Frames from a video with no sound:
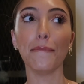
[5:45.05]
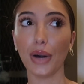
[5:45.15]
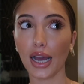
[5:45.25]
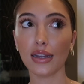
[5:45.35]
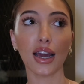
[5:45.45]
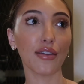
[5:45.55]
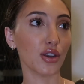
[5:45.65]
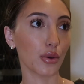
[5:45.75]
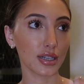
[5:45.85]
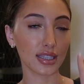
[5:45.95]
but I've
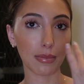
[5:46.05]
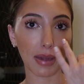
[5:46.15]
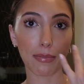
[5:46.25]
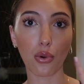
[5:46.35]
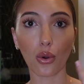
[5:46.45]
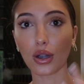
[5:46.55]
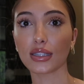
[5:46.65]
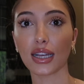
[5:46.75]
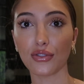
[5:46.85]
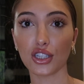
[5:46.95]
noticed that my
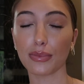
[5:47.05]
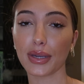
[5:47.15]
pores have just